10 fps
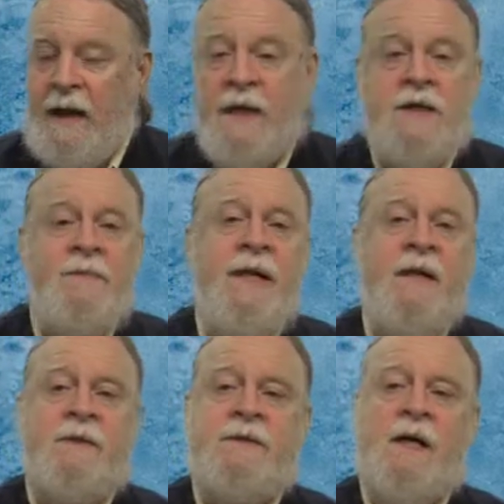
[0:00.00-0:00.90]
Now, something
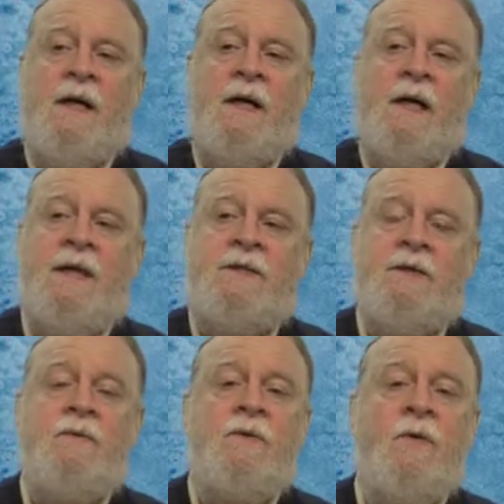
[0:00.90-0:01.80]
else, uh, a
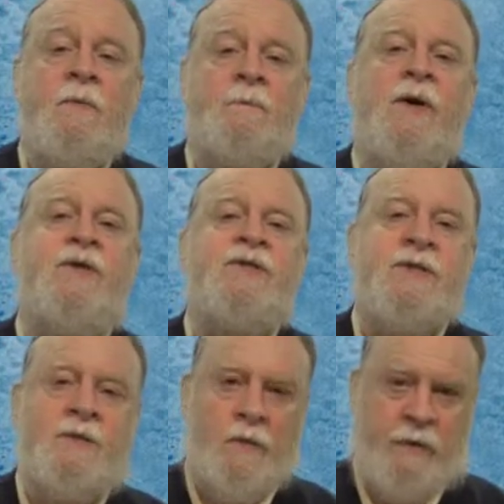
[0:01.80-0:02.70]
so called
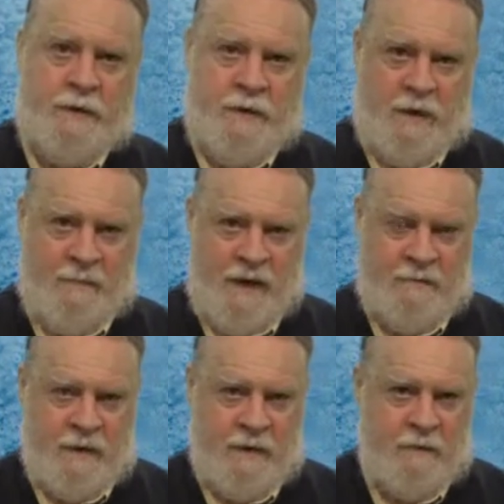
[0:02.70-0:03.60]
personhood
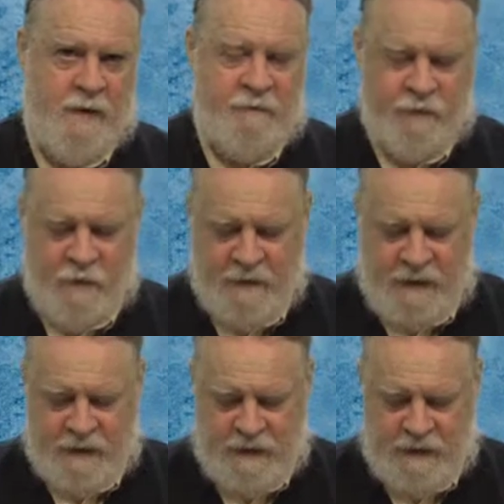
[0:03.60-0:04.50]
amendment. You may have heard
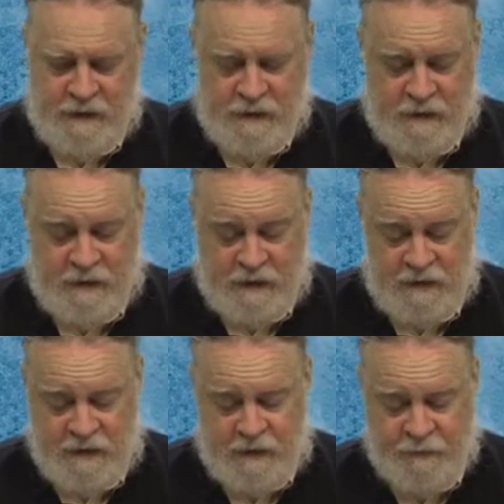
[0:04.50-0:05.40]
about these.
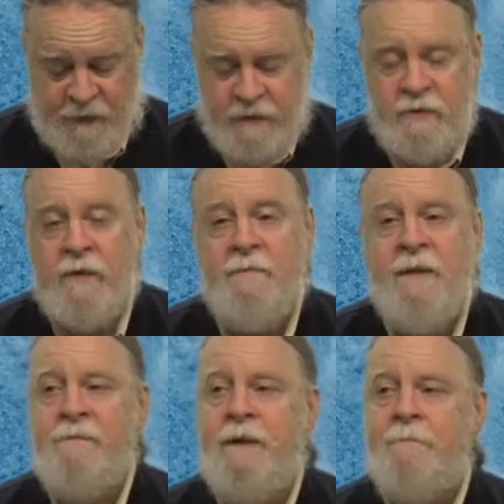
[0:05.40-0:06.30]
these uh, personhood
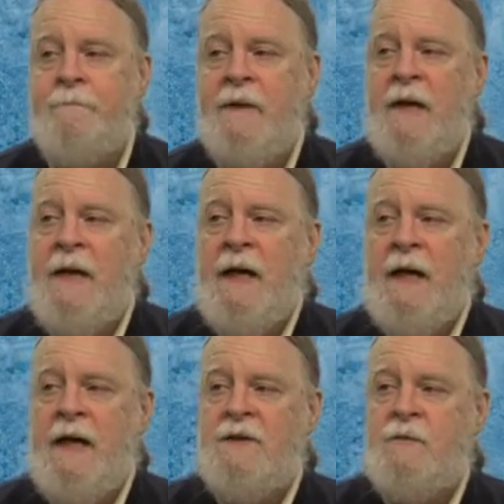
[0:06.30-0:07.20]
amendment
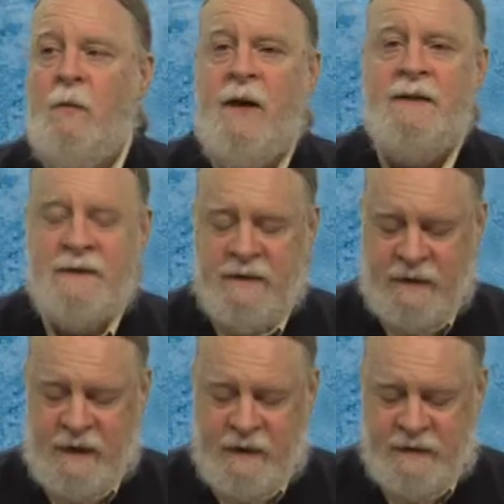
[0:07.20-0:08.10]
is one that
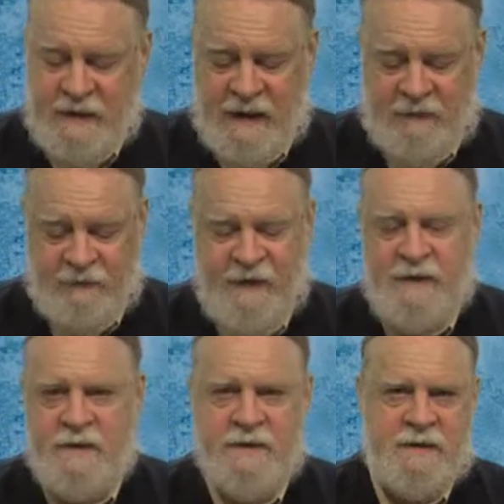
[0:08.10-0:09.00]
declares that a
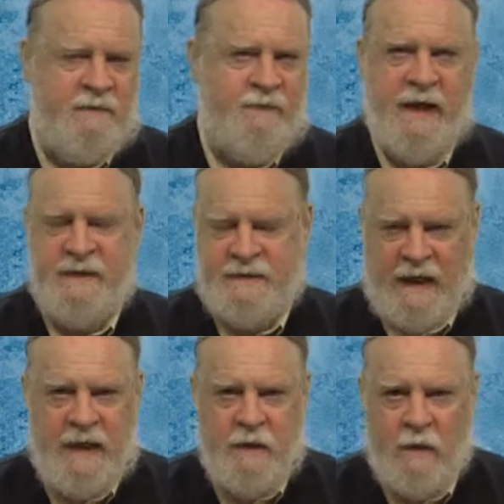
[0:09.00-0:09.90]
fetus, even a
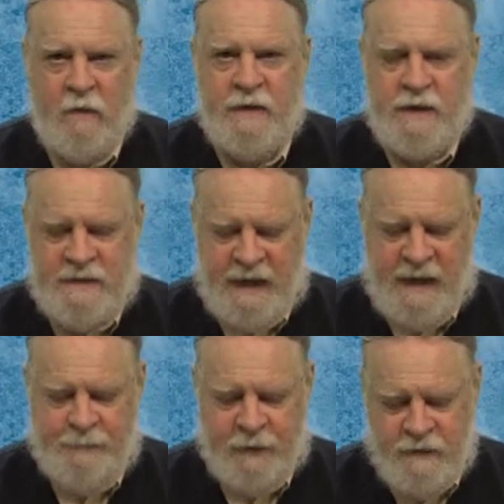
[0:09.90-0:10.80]
zygote, is
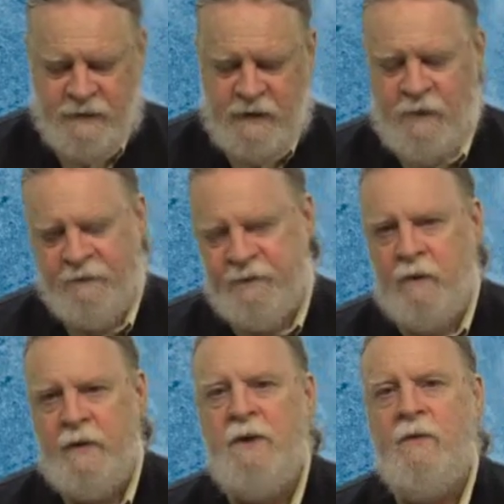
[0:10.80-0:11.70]
a person with
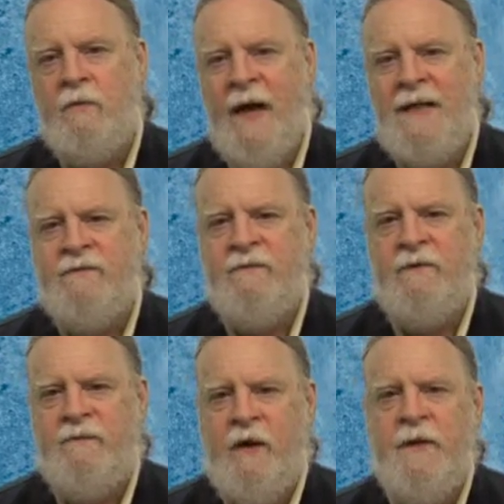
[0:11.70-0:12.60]
full legal rights from
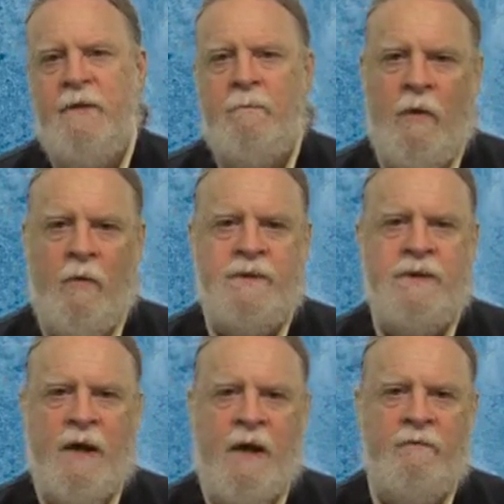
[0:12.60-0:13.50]
the very
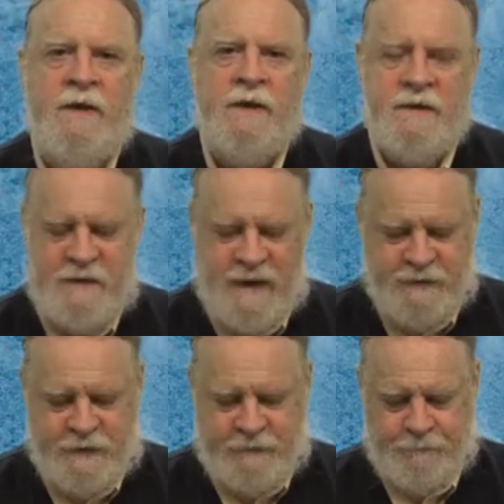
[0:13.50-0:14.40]
moment of
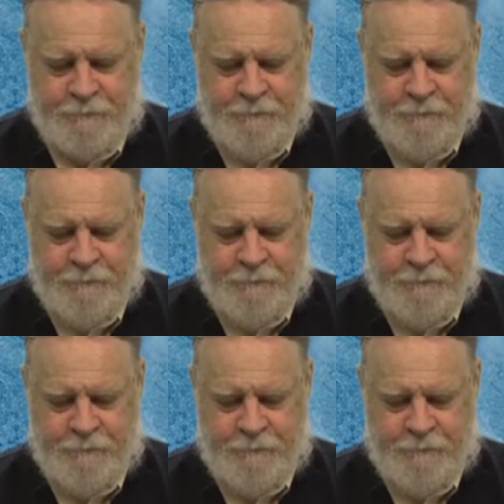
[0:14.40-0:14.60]
conception.